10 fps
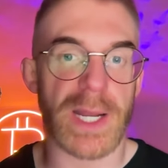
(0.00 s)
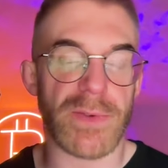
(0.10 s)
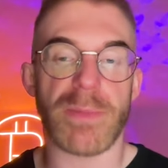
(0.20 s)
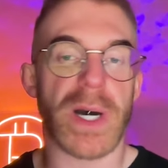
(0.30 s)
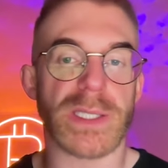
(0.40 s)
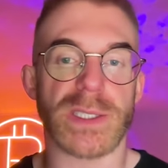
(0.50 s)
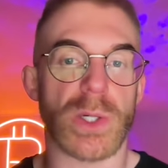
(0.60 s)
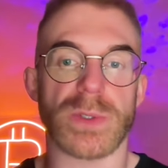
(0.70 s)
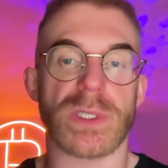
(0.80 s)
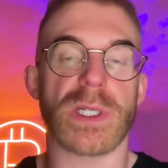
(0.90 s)
Everybody's
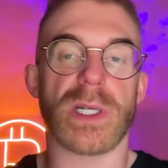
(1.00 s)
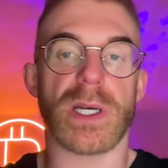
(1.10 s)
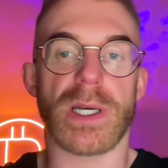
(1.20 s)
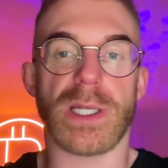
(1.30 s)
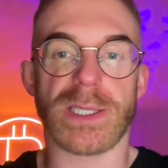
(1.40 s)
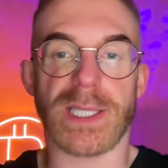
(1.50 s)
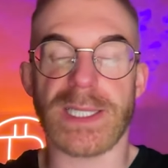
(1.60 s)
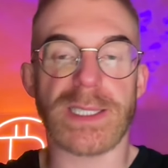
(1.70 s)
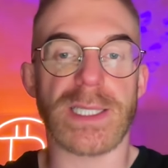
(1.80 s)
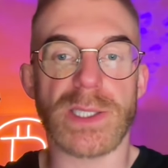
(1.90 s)
nodes uh, is
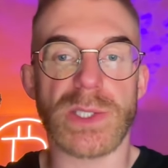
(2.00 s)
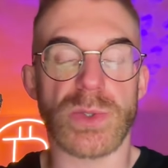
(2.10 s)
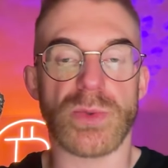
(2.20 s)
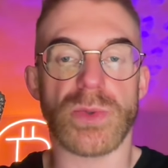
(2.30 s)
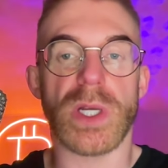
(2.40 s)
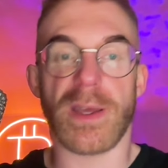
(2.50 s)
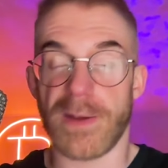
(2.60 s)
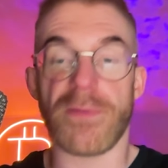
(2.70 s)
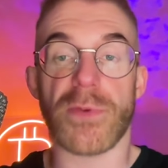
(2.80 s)
listening to uh,